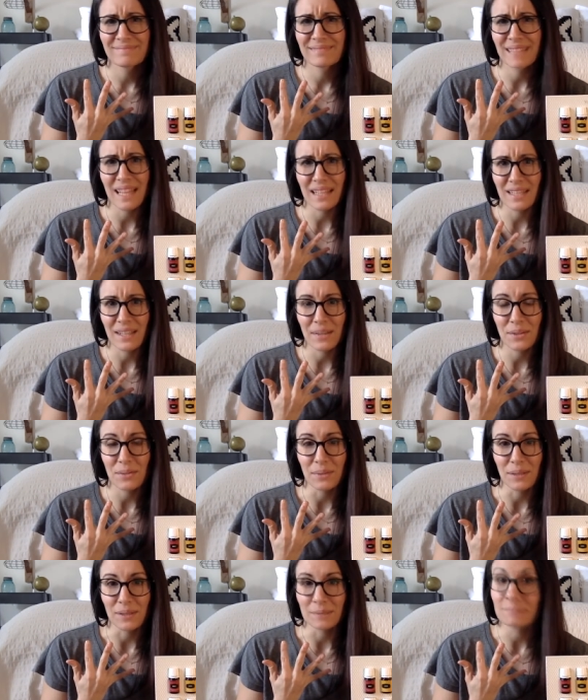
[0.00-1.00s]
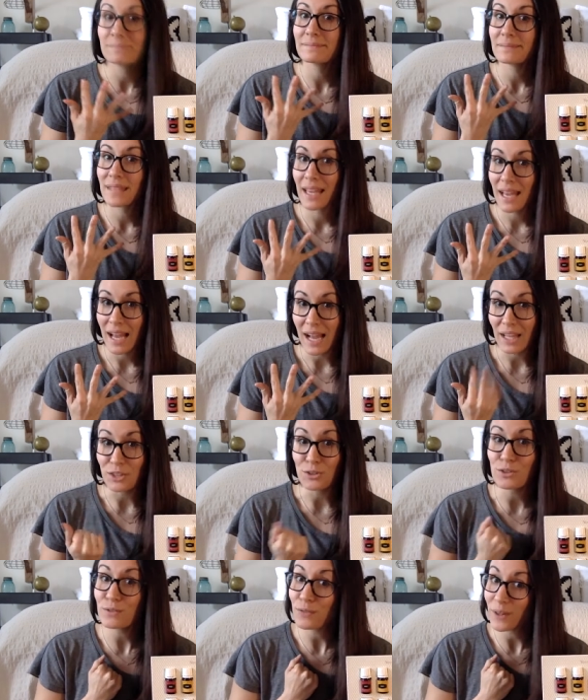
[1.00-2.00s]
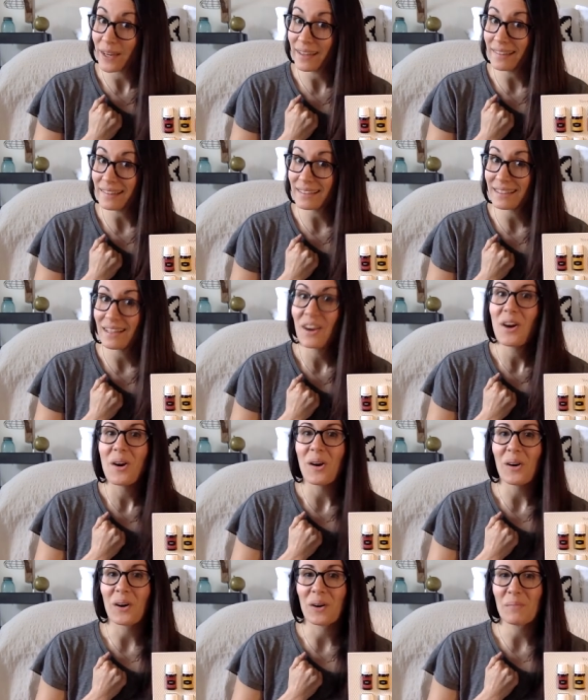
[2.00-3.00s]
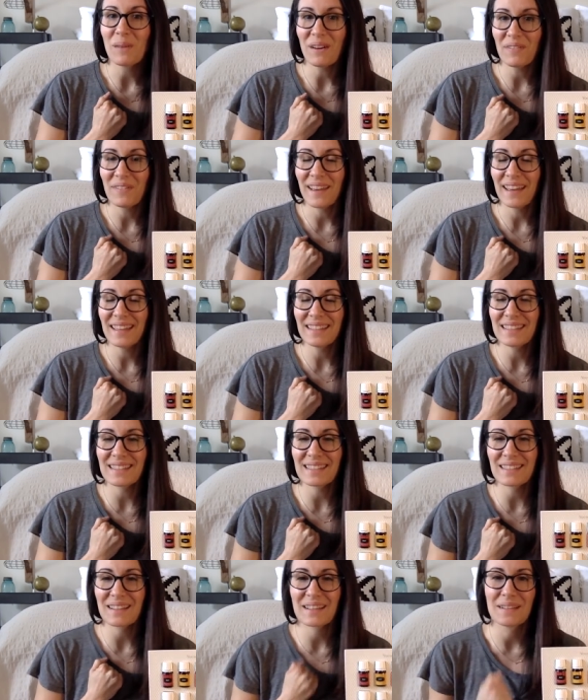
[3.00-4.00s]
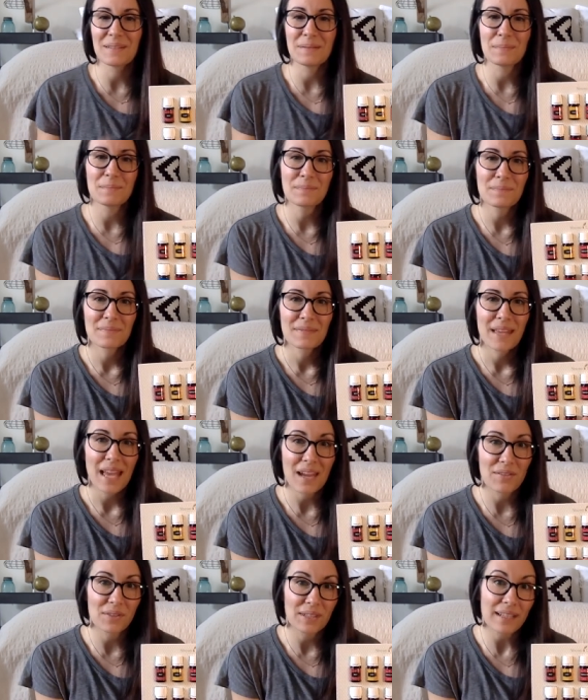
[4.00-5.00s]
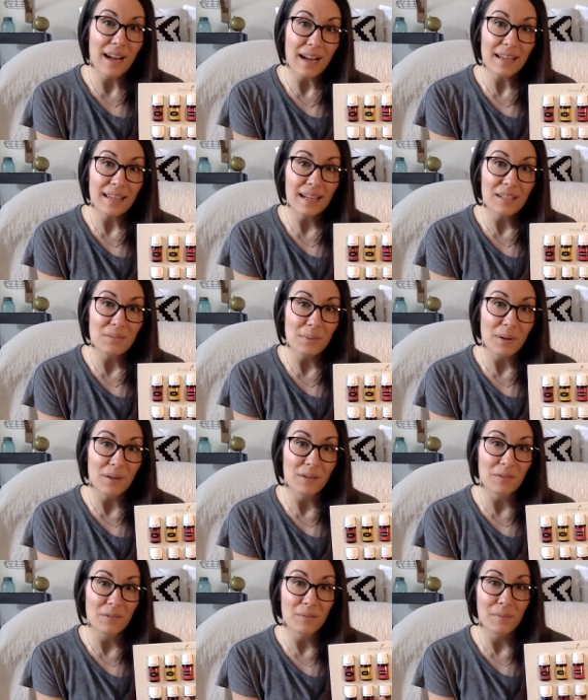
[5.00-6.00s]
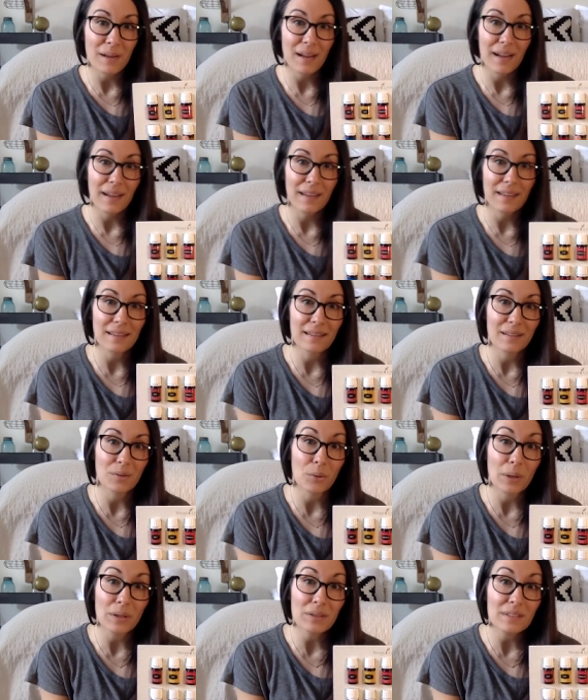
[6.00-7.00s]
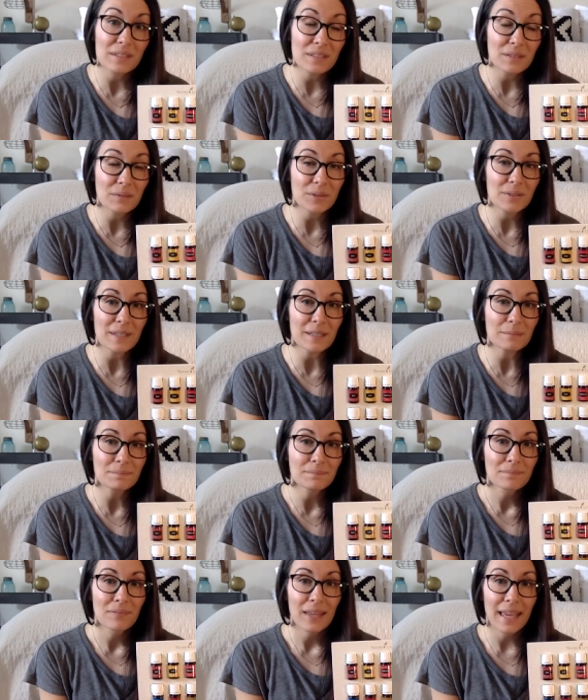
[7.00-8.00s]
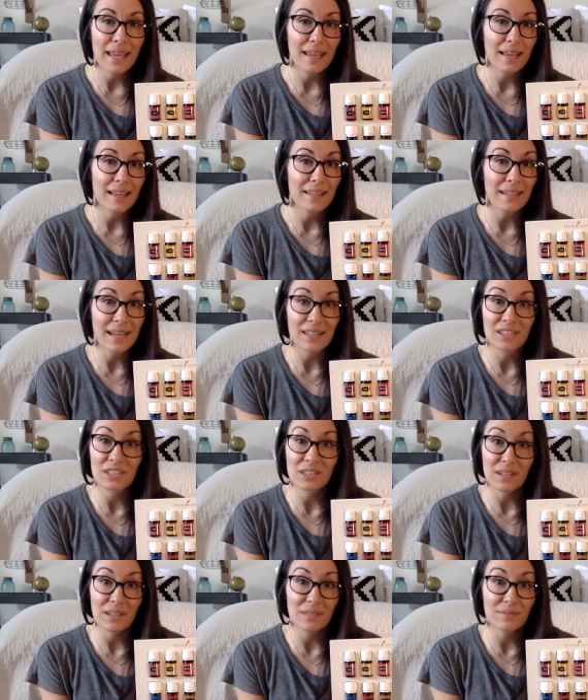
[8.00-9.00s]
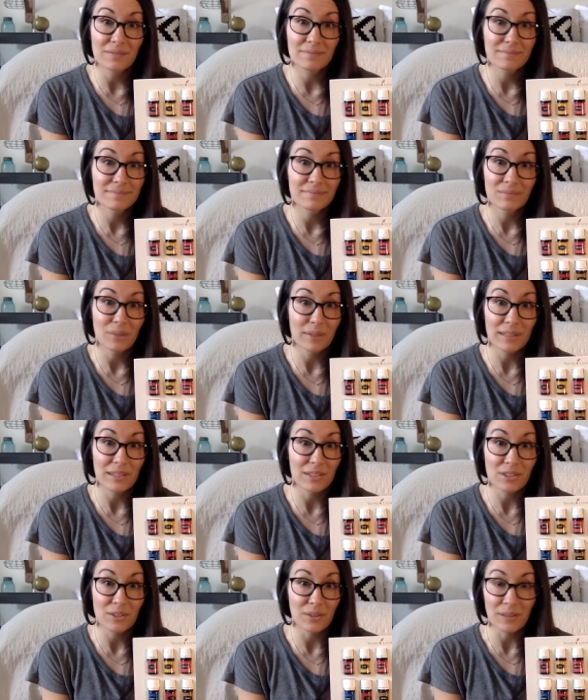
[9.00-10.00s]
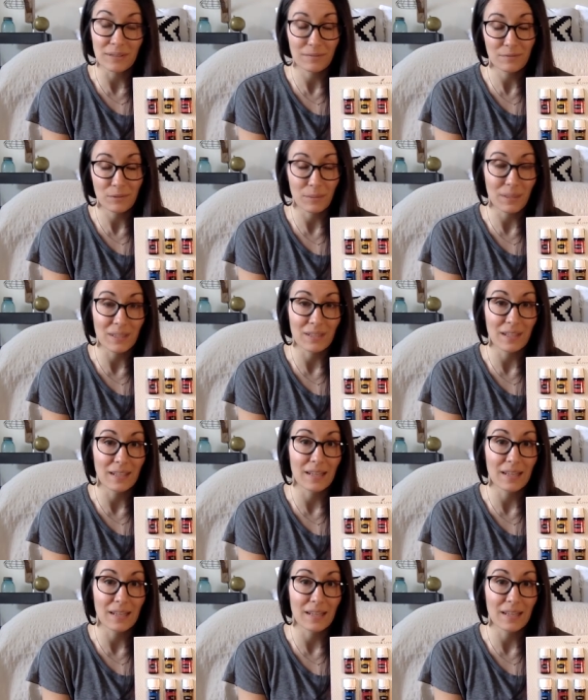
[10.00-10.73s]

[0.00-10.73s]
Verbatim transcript: That sounds weird. I use Frank on my face um, every night as part of my oil cleansing routine, and I just love what it's doing for my skin.